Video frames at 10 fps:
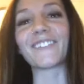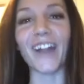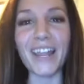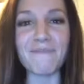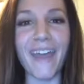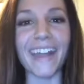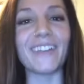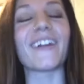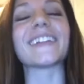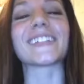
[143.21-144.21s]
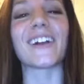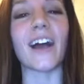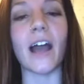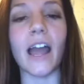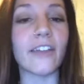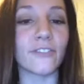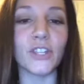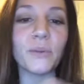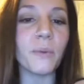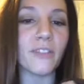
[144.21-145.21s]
right men you guys are if you